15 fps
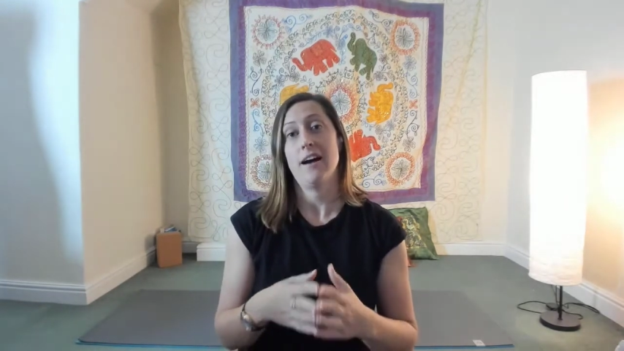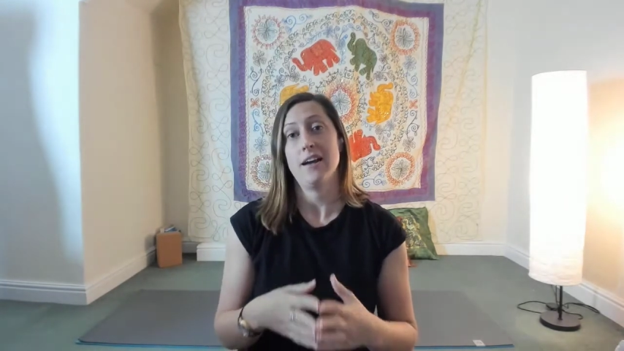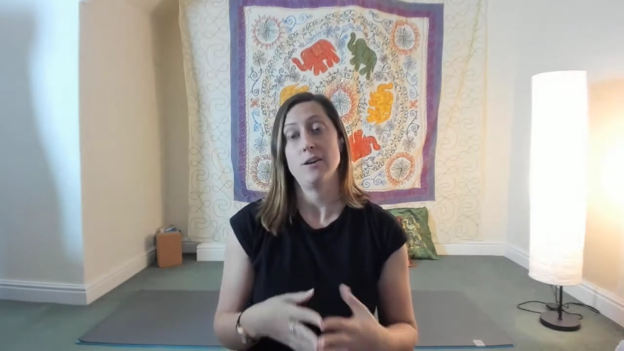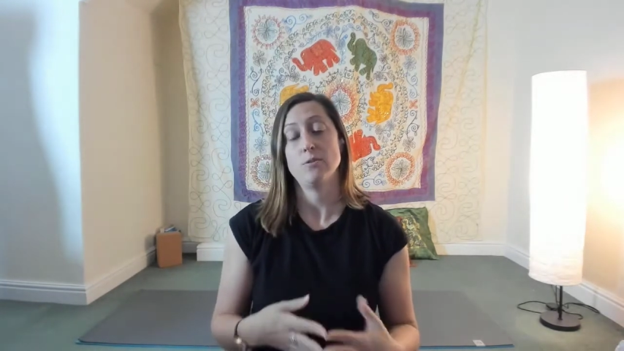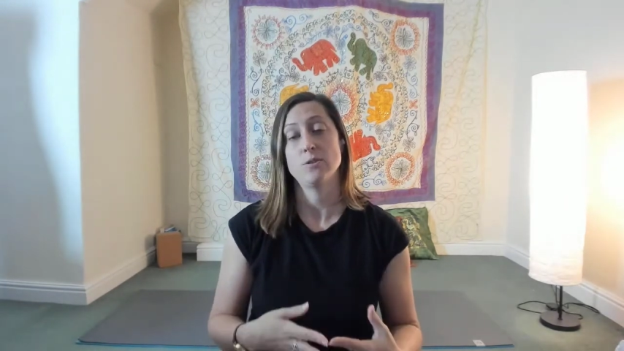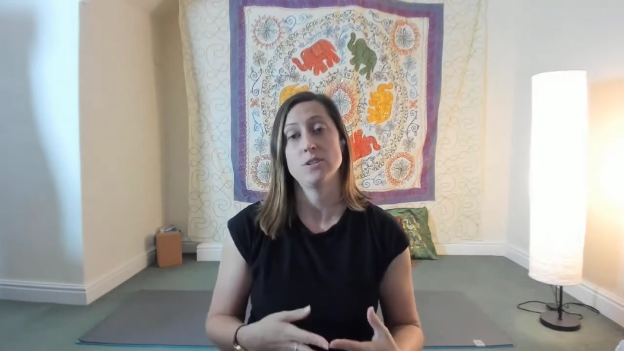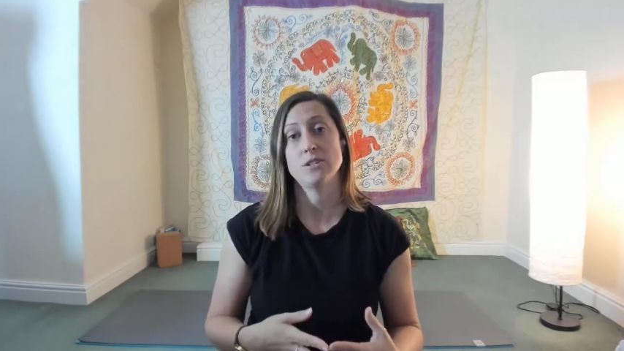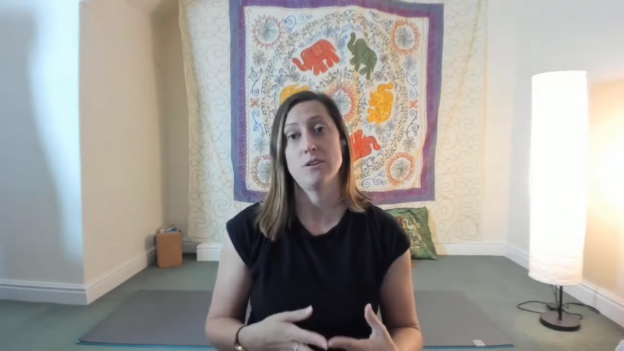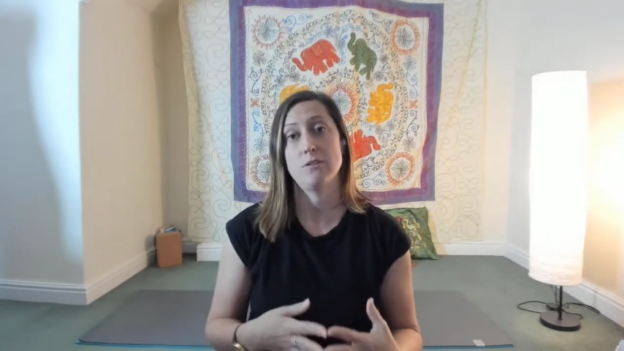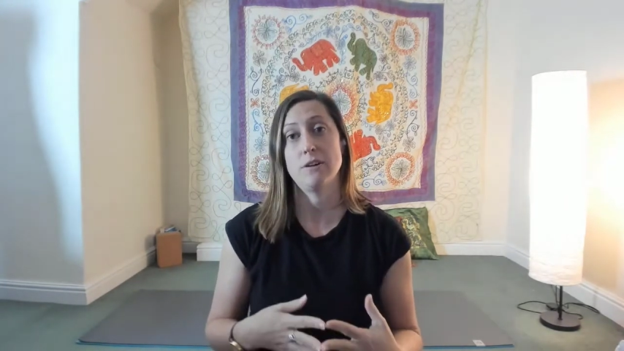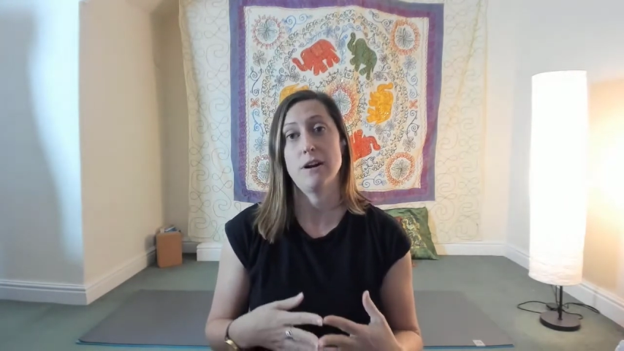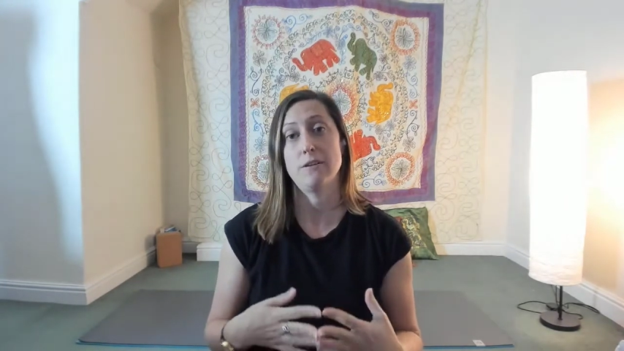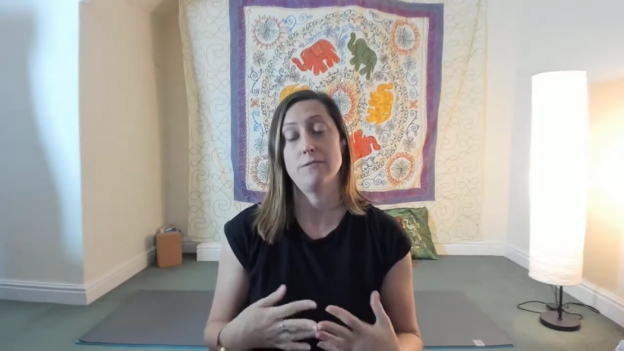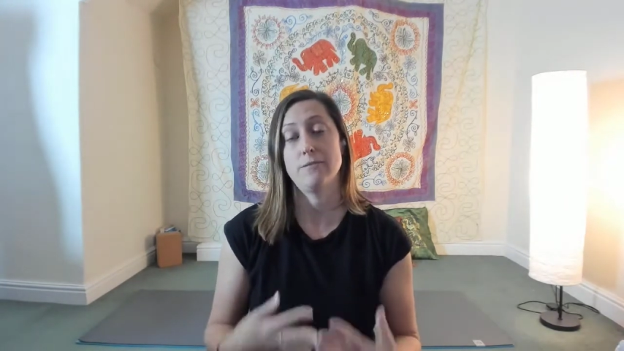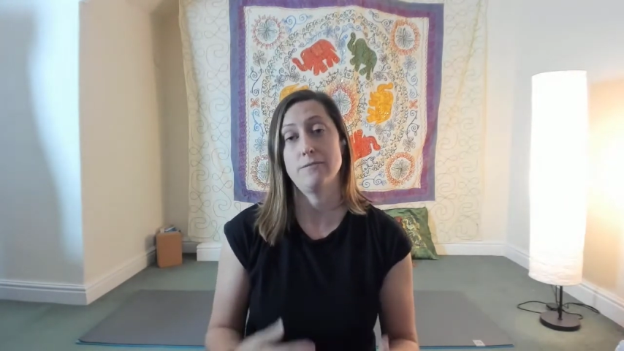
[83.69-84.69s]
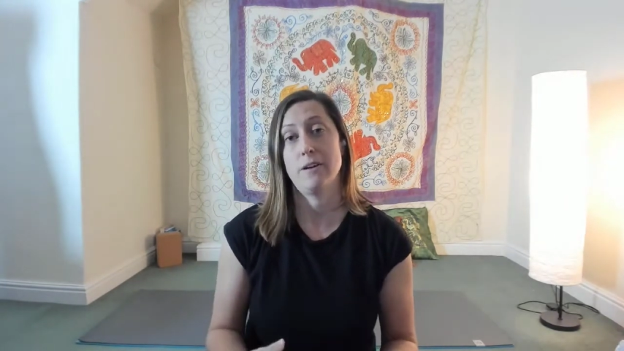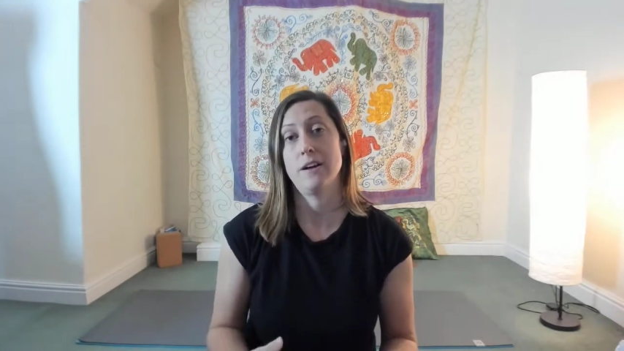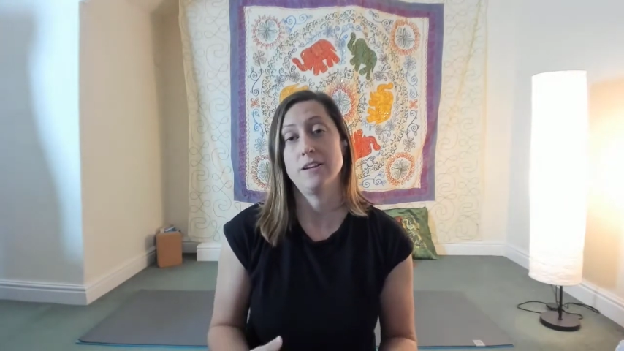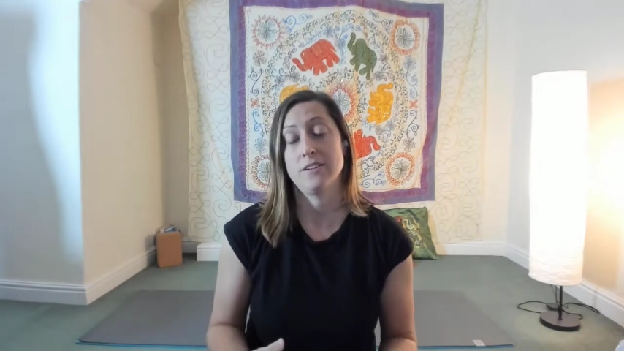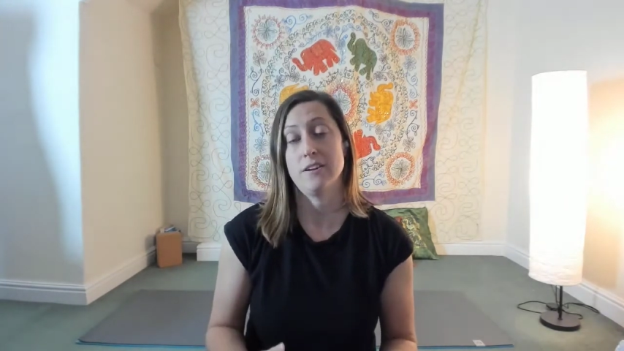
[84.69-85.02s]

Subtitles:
I also have a